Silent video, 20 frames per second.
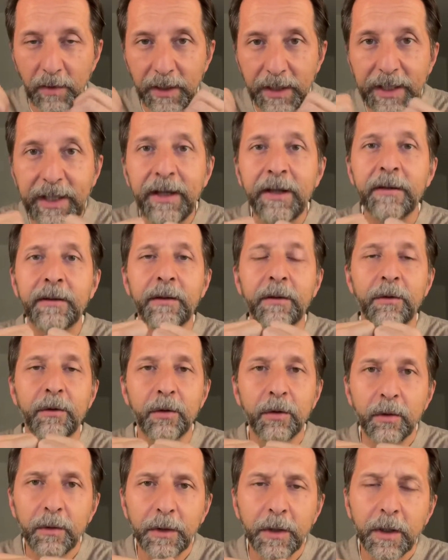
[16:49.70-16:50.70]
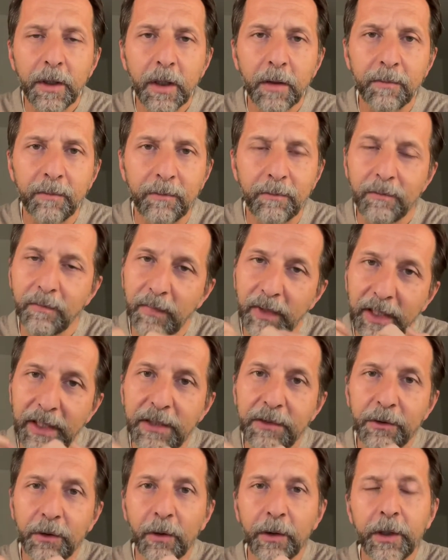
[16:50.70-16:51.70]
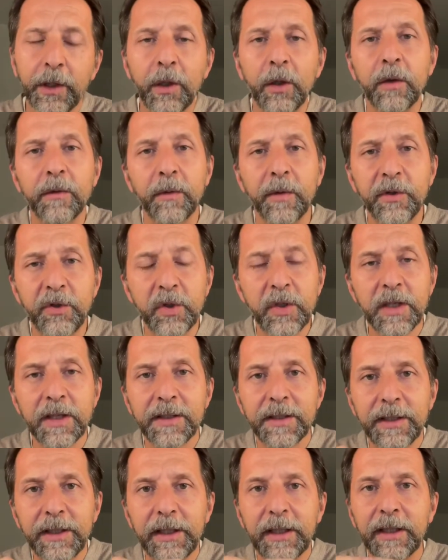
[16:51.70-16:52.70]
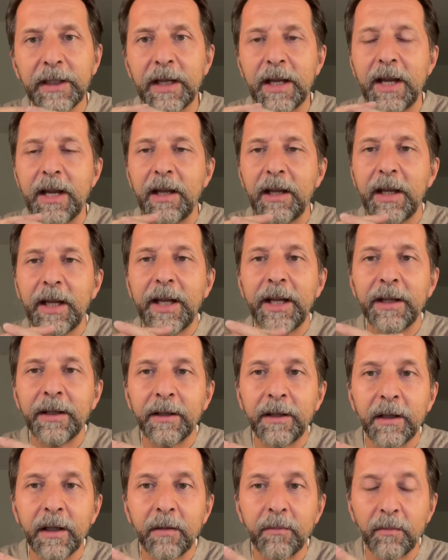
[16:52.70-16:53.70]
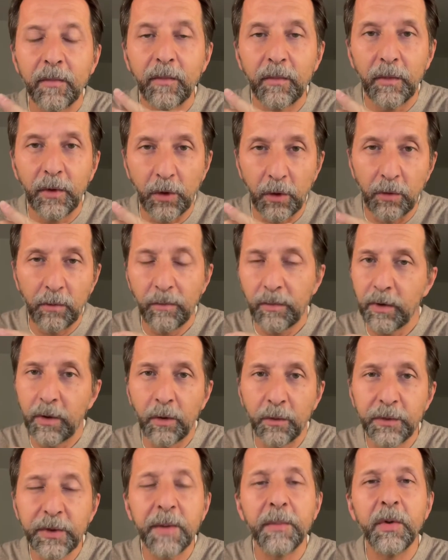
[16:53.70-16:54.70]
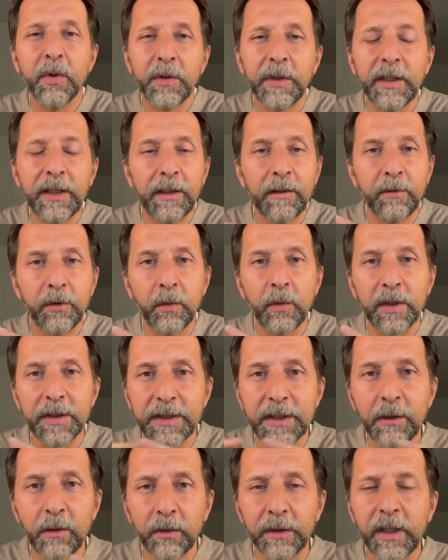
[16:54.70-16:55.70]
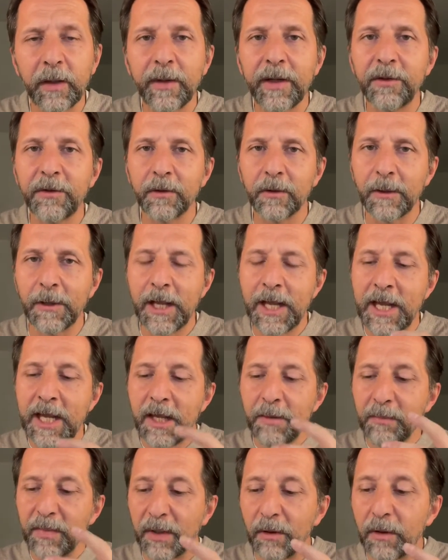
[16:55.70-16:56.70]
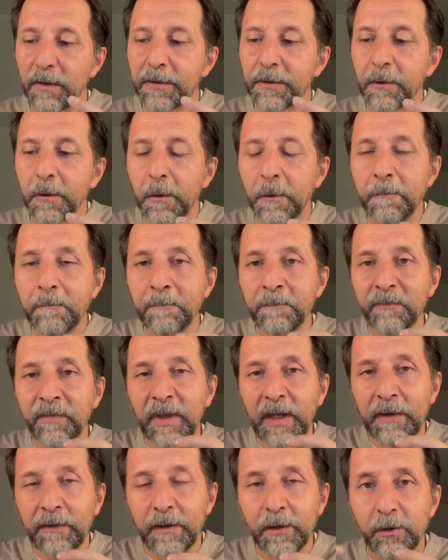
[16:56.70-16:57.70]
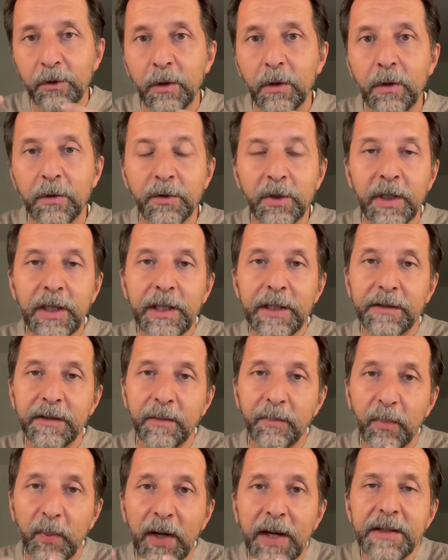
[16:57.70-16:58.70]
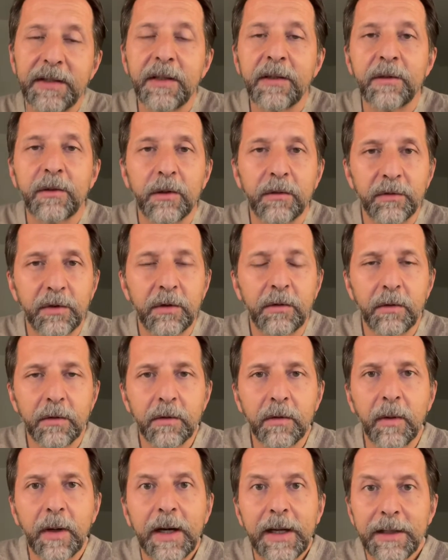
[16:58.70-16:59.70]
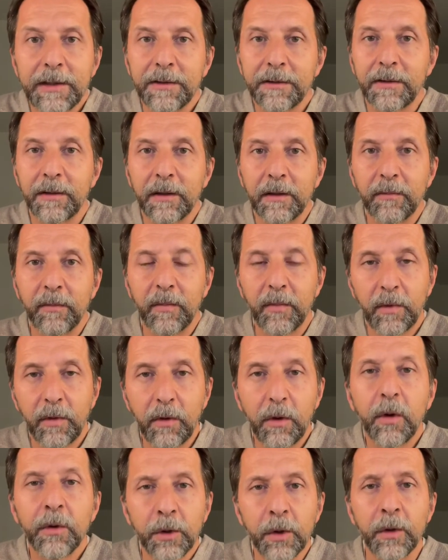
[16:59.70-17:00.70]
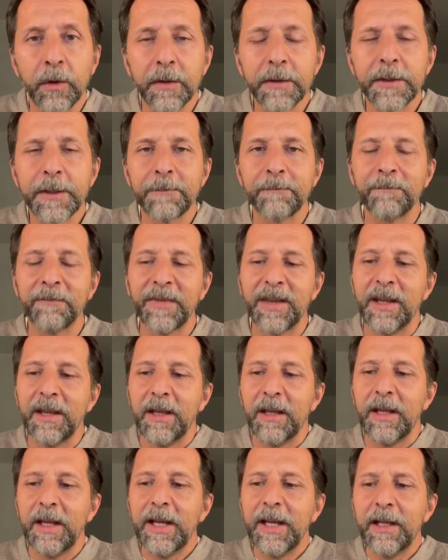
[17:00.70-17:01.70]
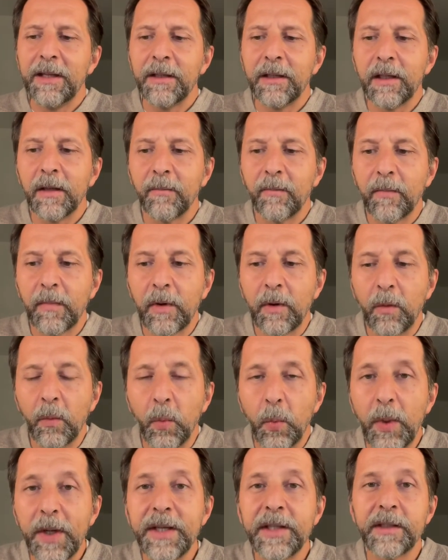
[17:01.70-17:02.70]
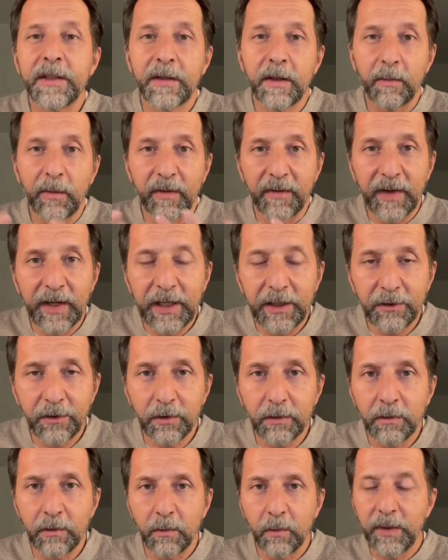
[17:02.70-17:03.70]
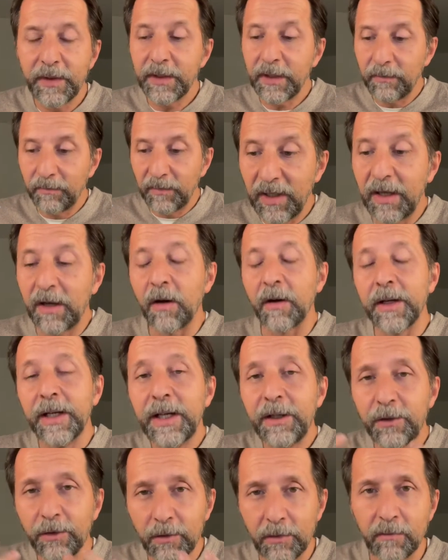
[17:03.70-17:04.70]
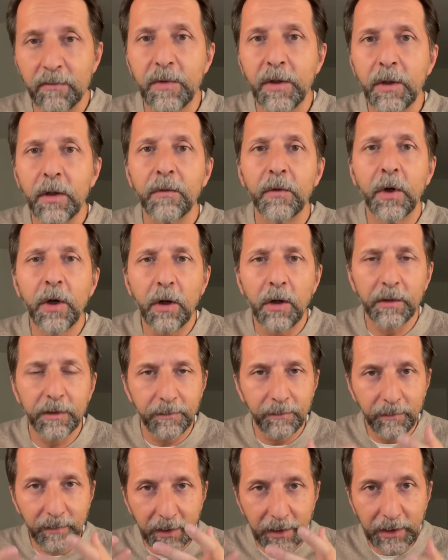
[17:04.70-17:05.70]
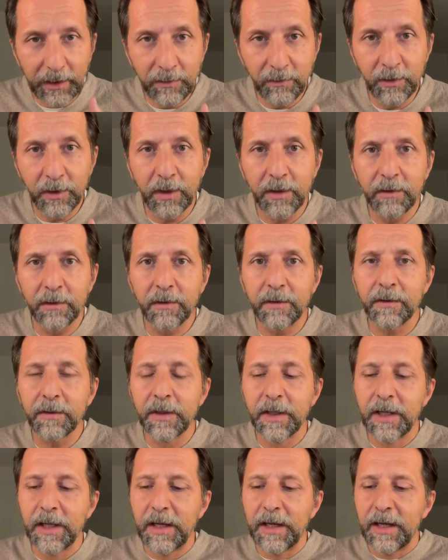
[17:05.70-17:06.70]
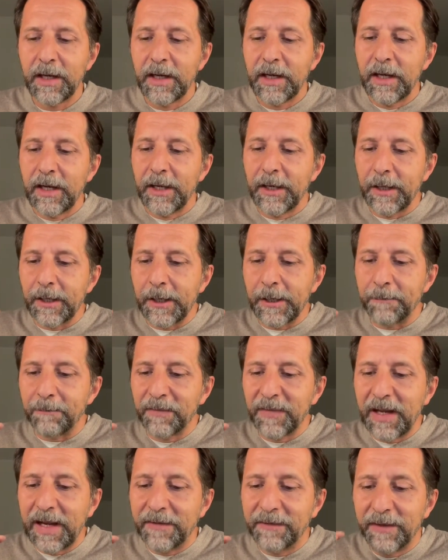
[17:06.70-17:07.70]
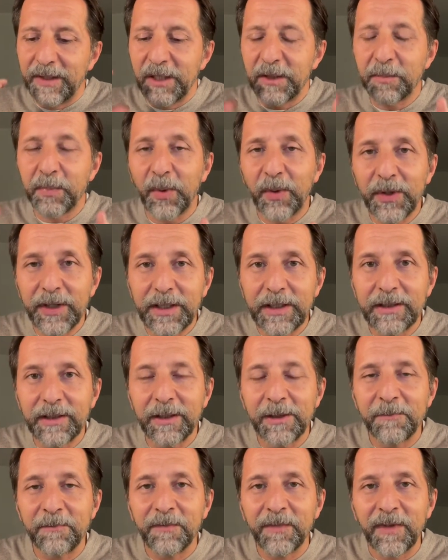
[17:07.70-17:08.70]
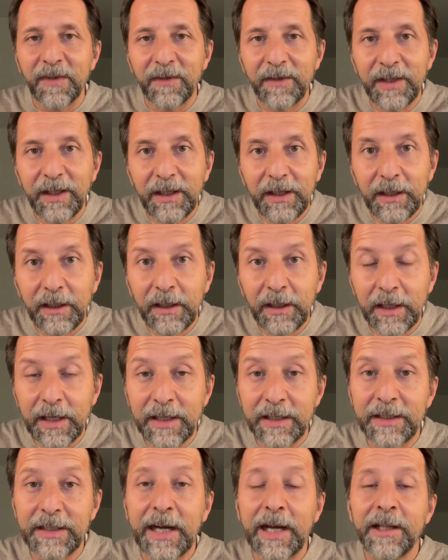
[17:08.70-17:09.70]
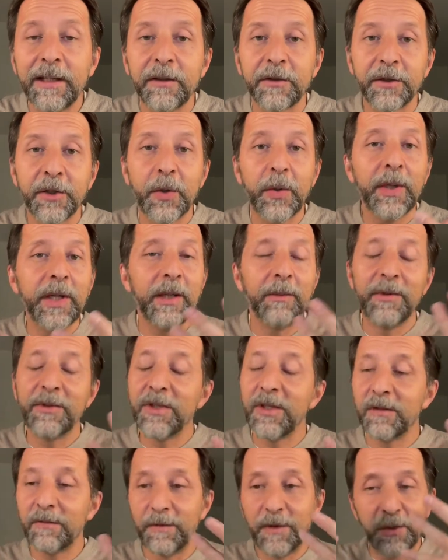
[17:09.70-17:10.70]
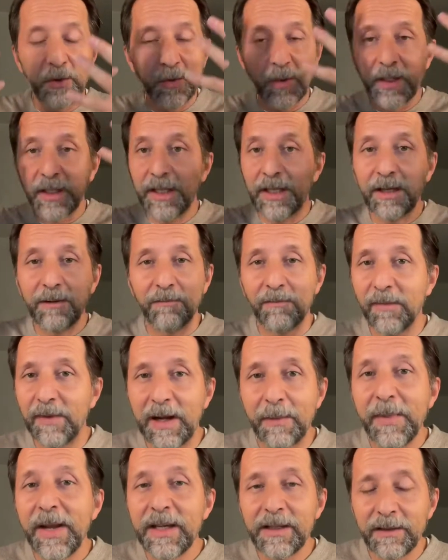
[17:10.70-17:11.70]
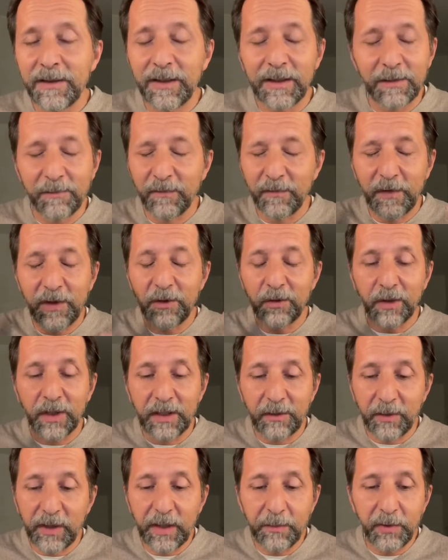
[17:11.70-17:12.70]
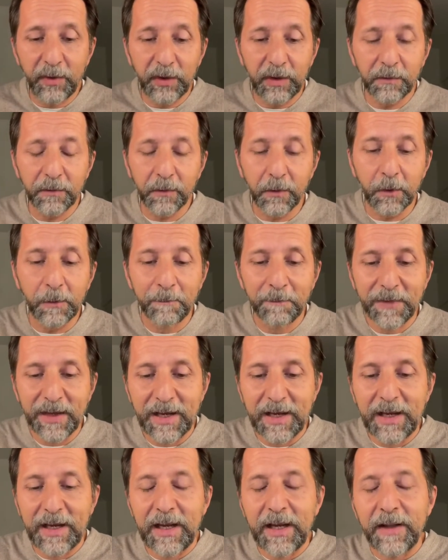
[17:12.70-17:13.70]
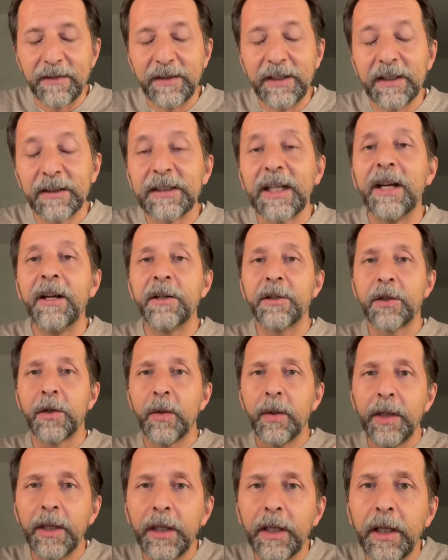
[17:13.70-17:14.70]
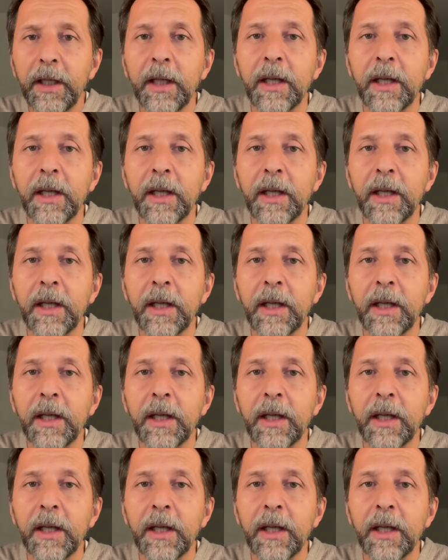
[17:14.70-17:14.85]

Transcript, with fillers: linked to the history or original sin and uh, con contributing to a single narration. But also, the church is the presence of Jesus Christ uh, on earth and with the revelation, with the incarnation of God in Jesus. Um, at this point, the entire tree, which is visually amazing, visually really beautiful, the entire tree